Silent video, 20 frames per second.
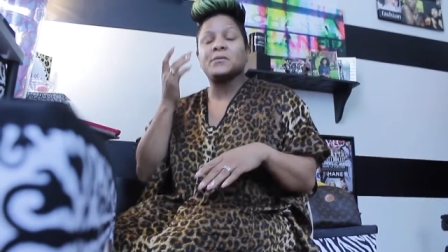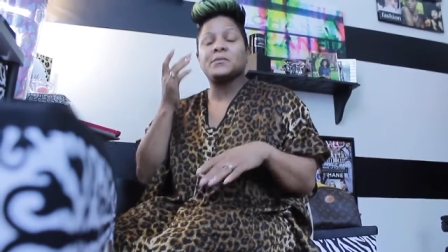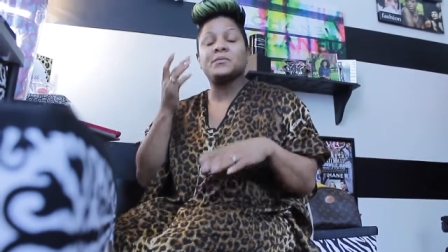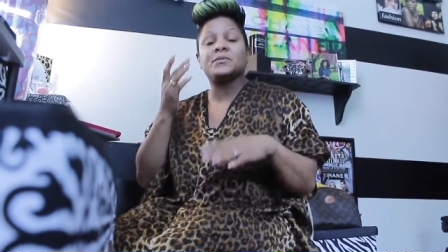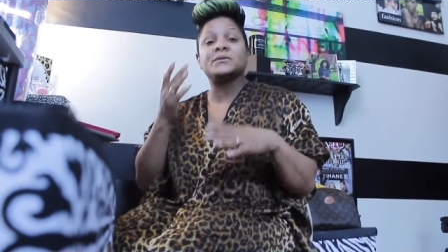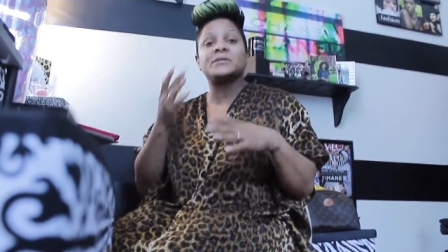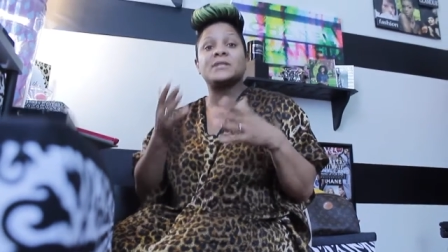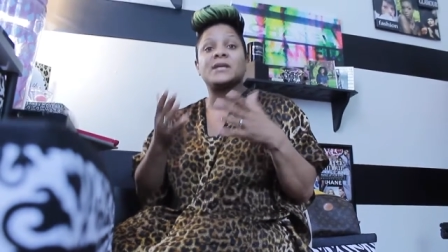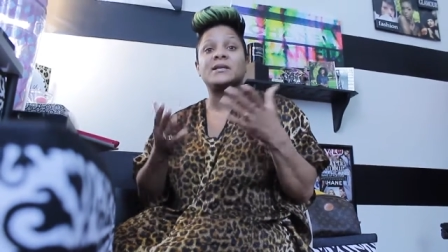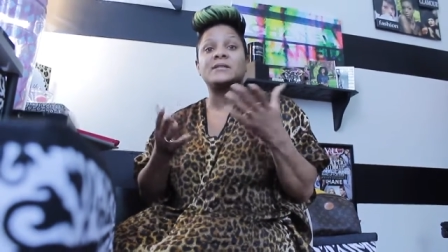
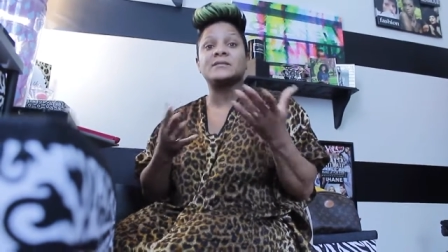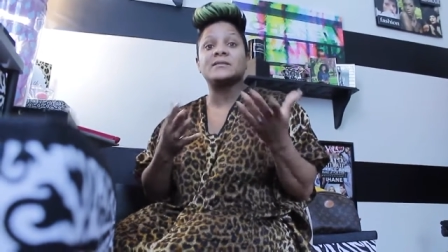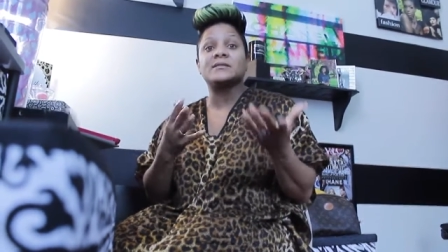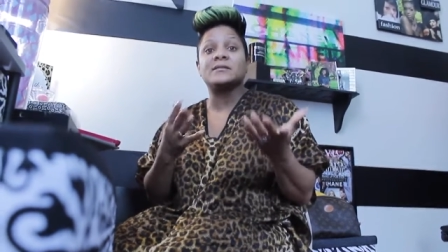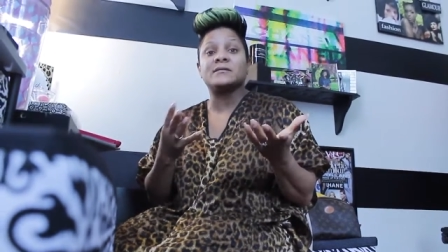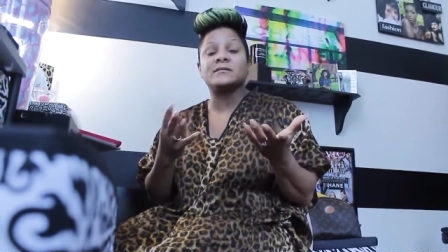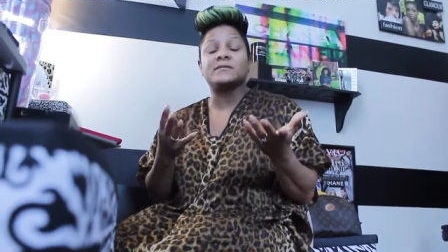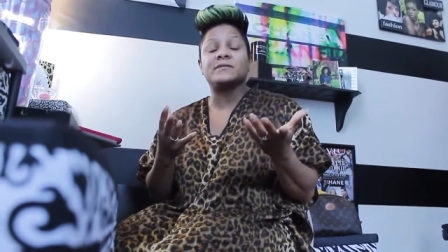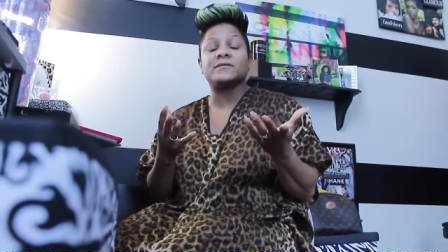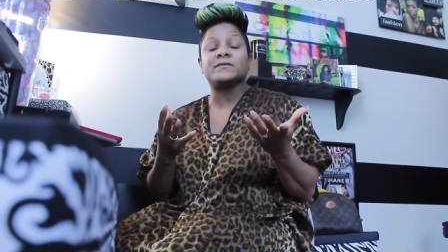
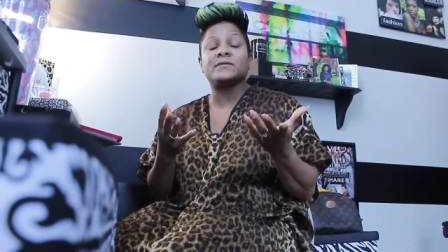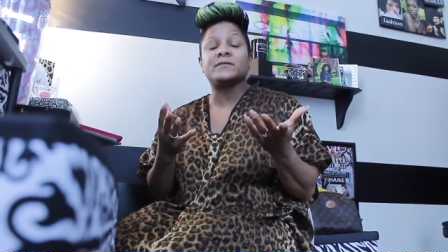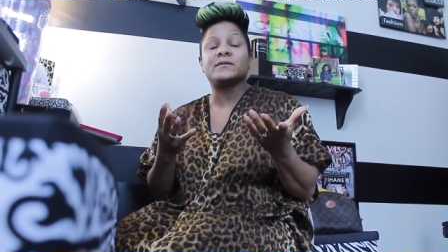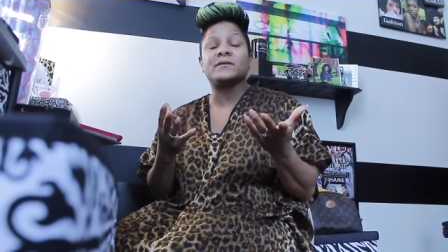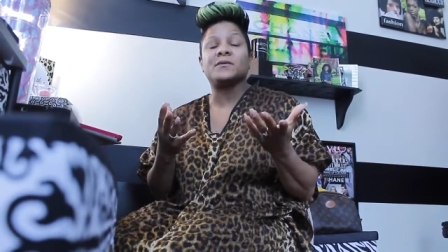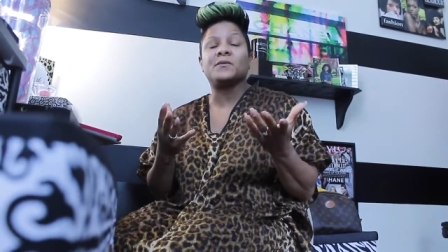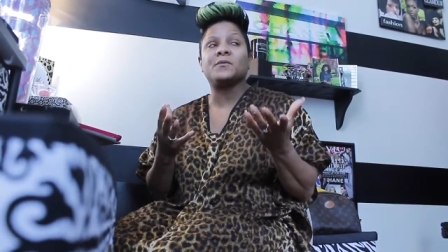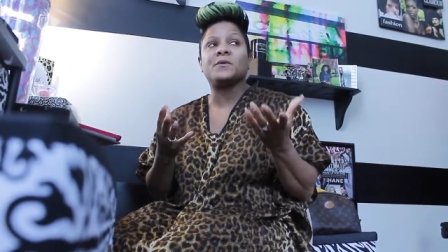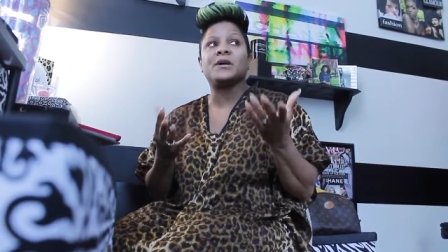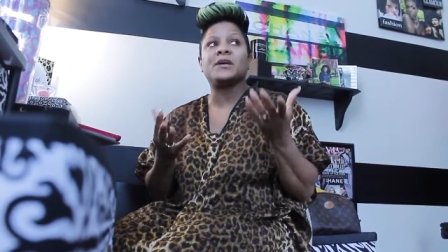protective
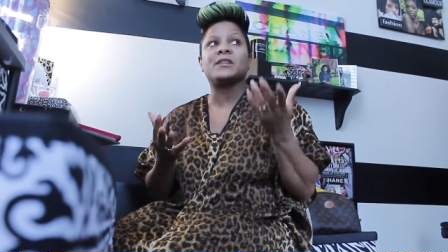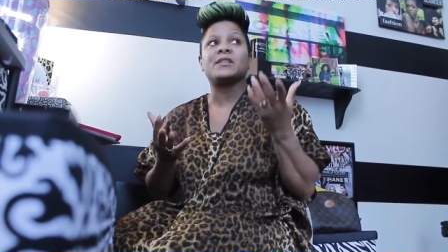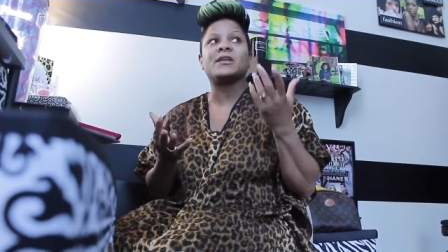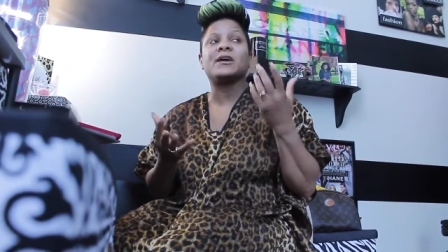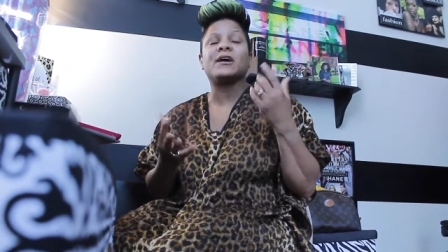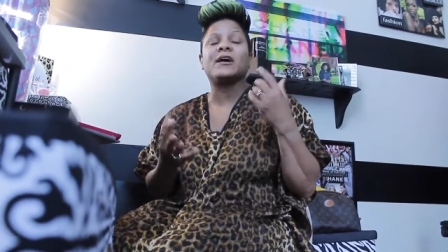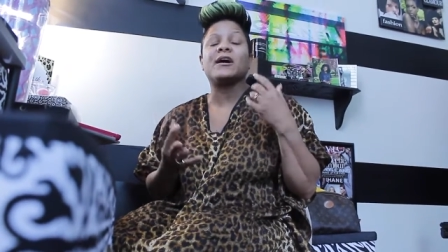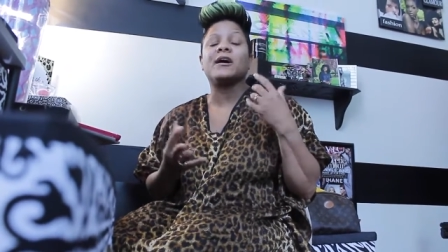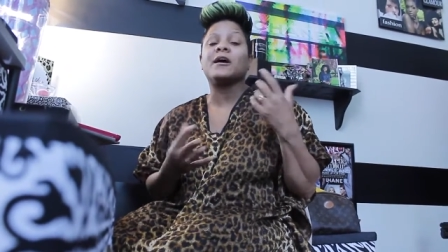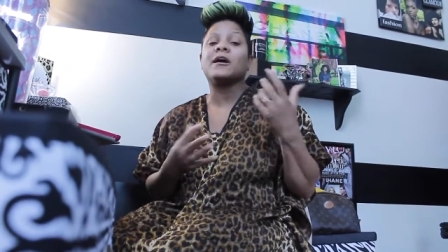with
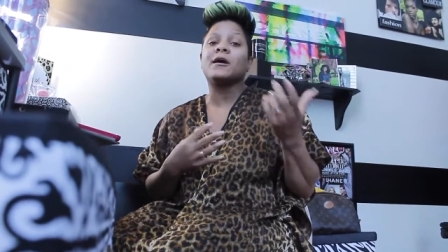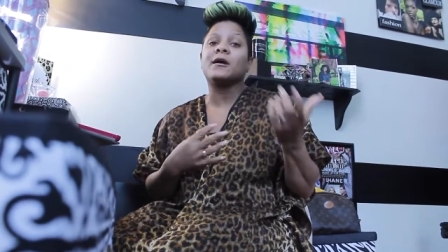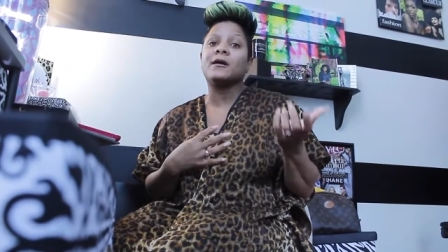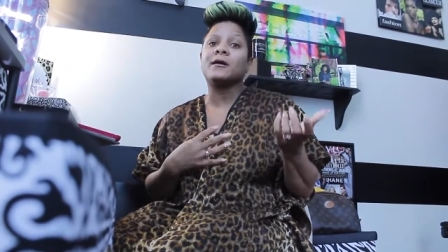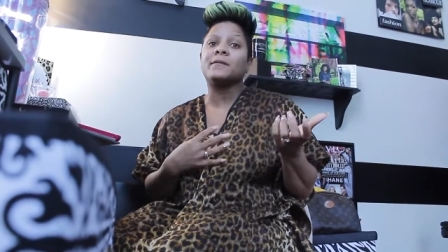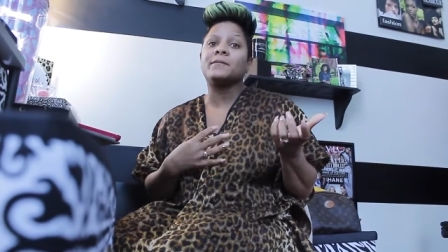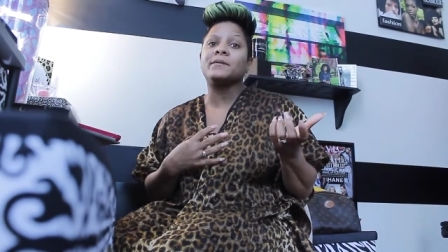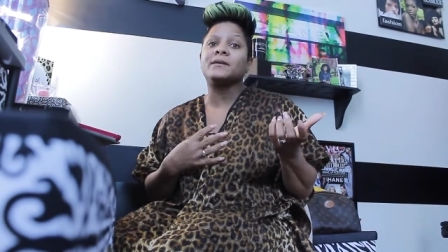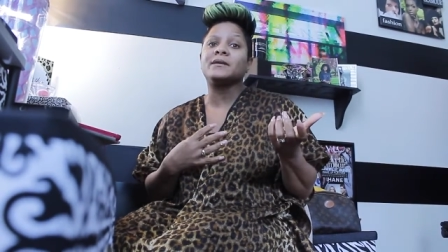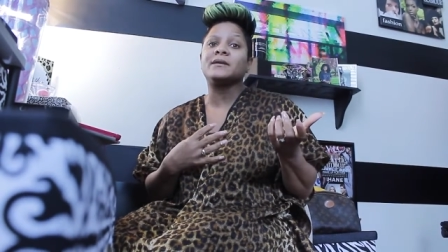
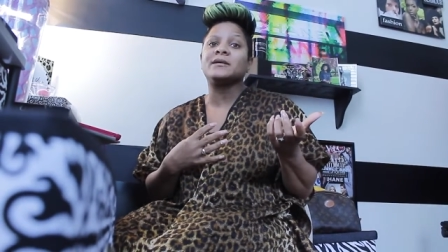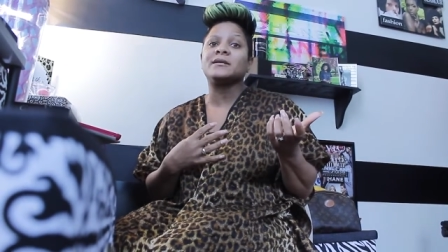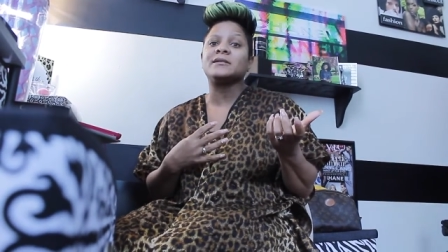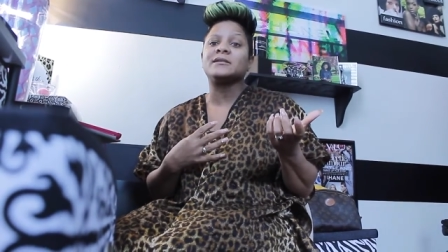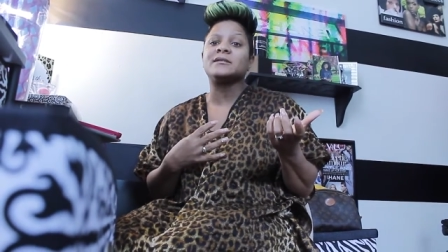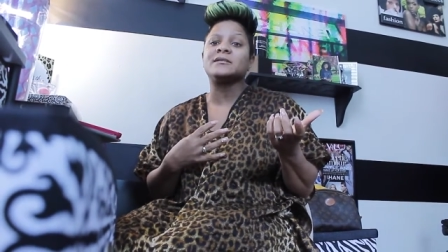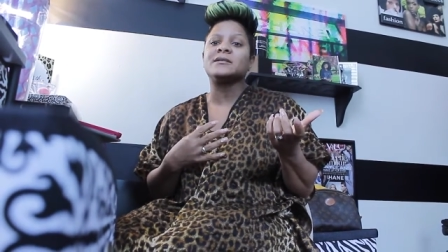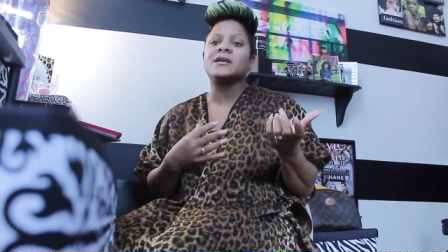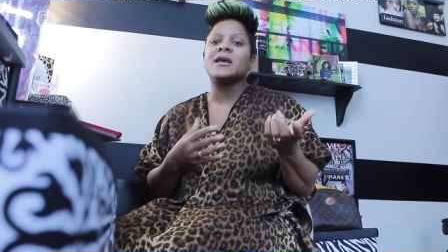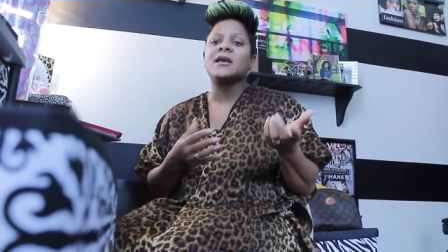her
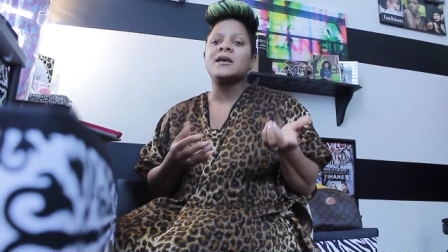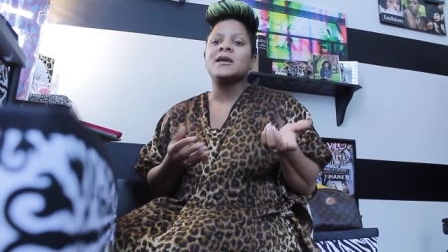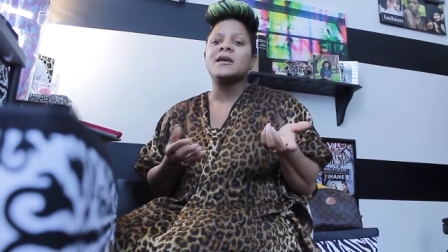because,